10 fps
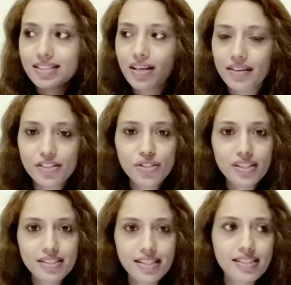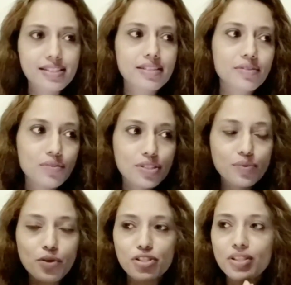RHEL6 was the
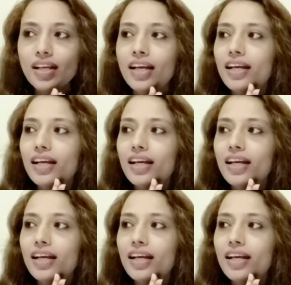version,